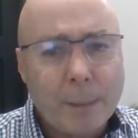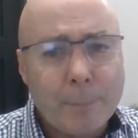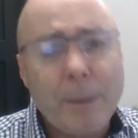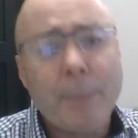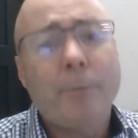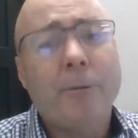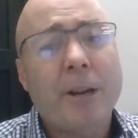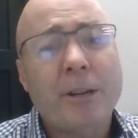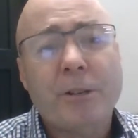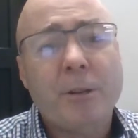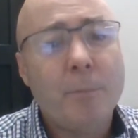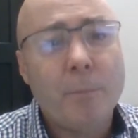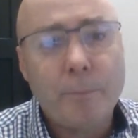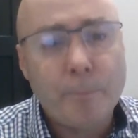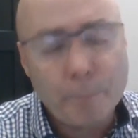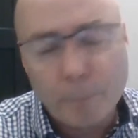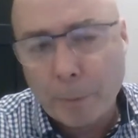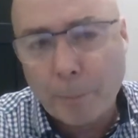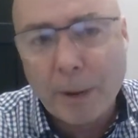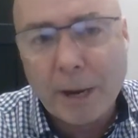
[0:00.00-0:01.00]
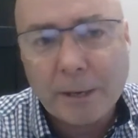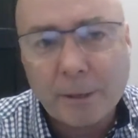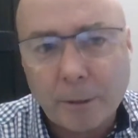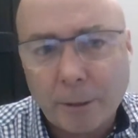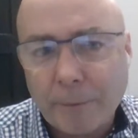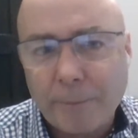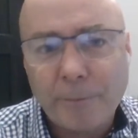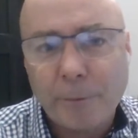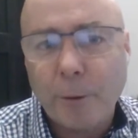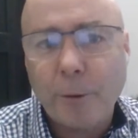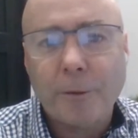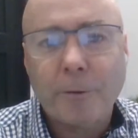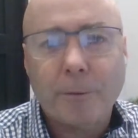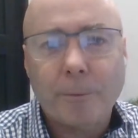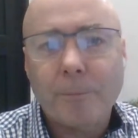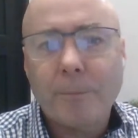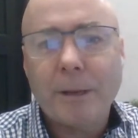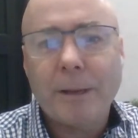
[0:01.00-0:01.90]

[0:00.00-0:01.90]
people are actually prepared to live further.